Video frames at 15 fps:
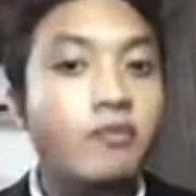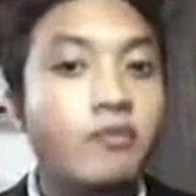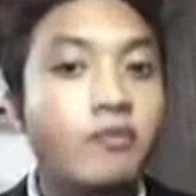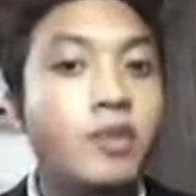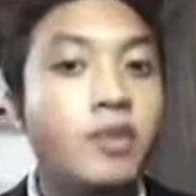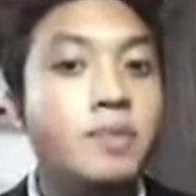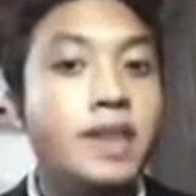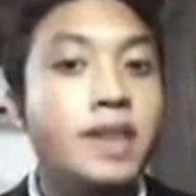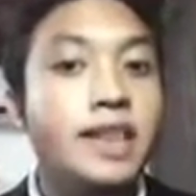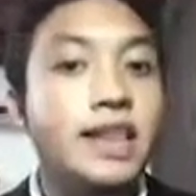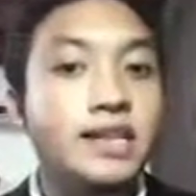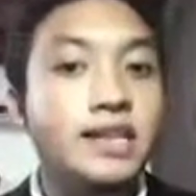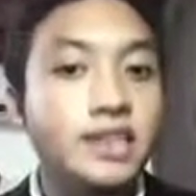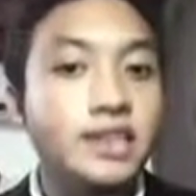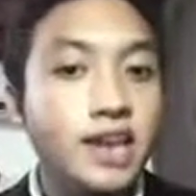from the
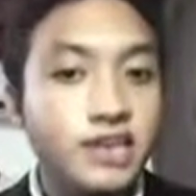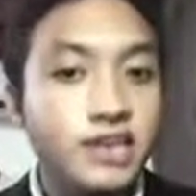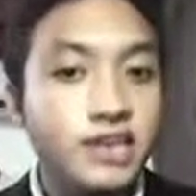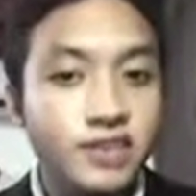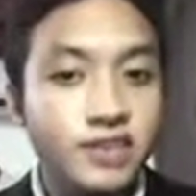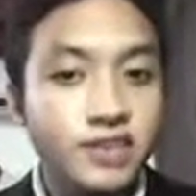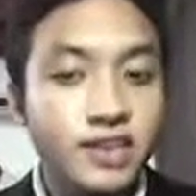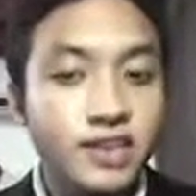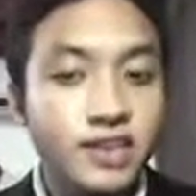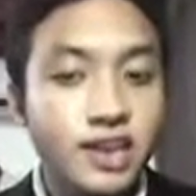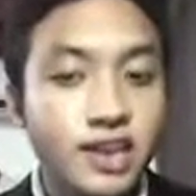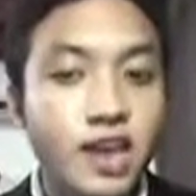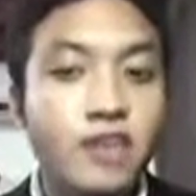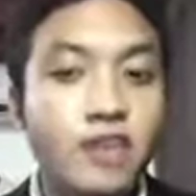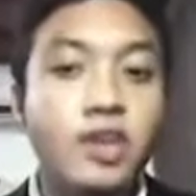listening
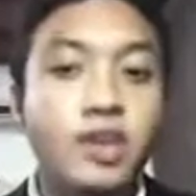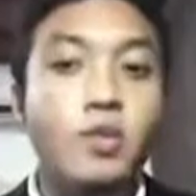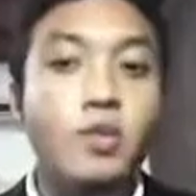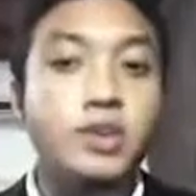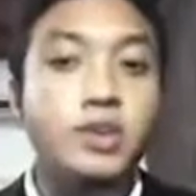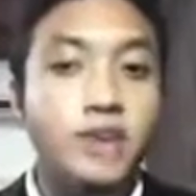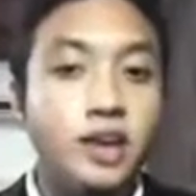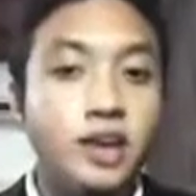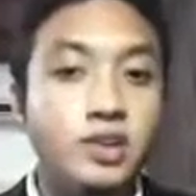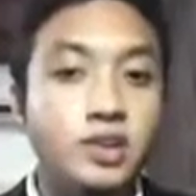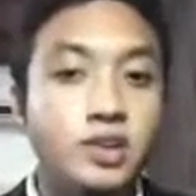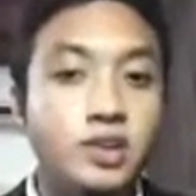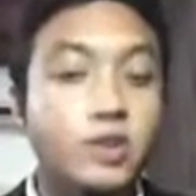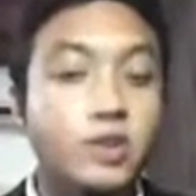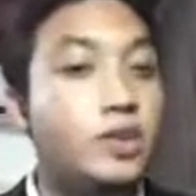activity that was held
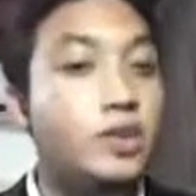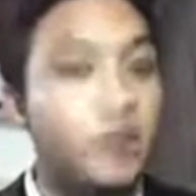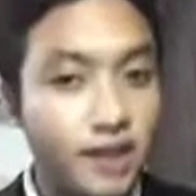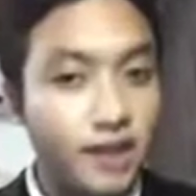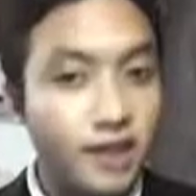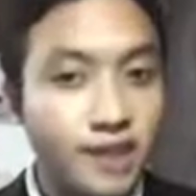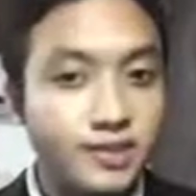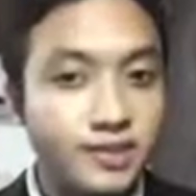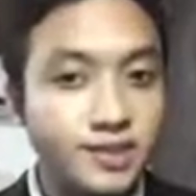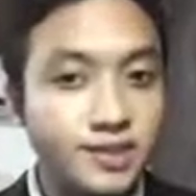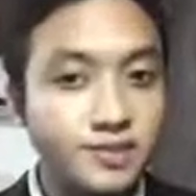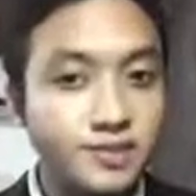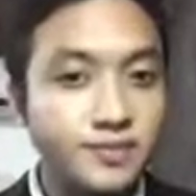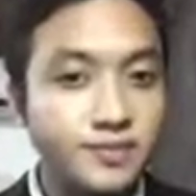during the class.